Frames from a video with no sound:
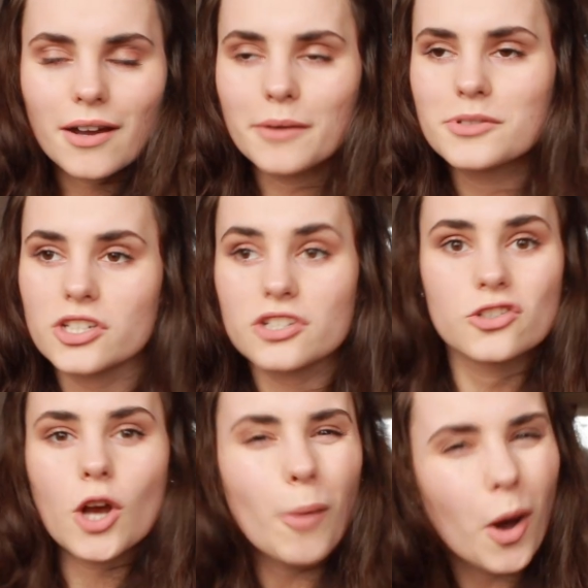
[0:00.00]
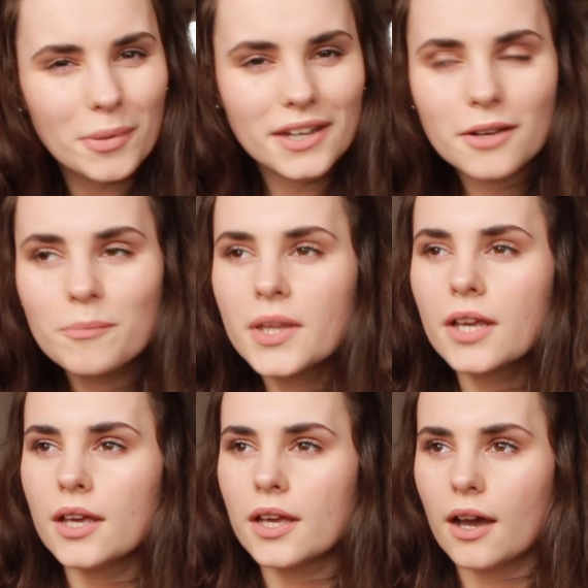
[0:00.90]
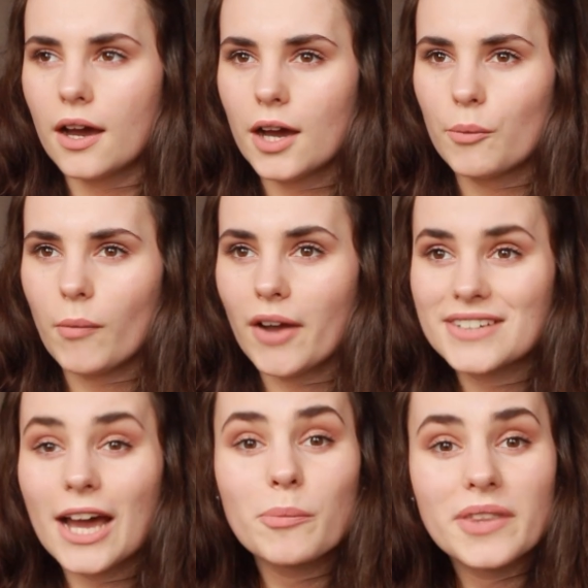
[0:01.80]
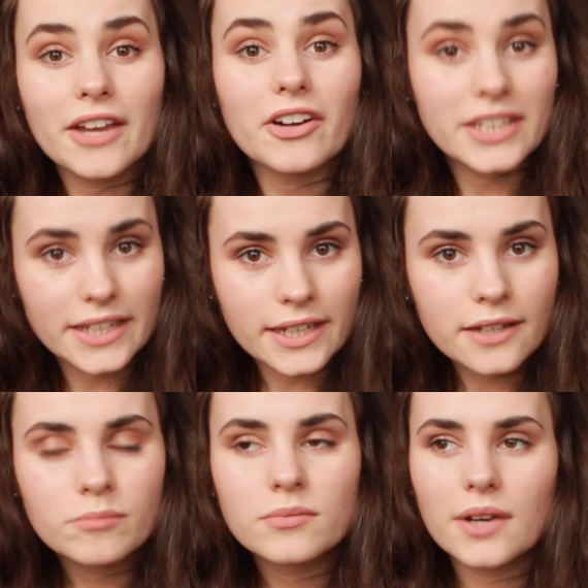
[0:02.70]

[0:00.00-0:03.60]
I was just job hopping. I've now been there a year,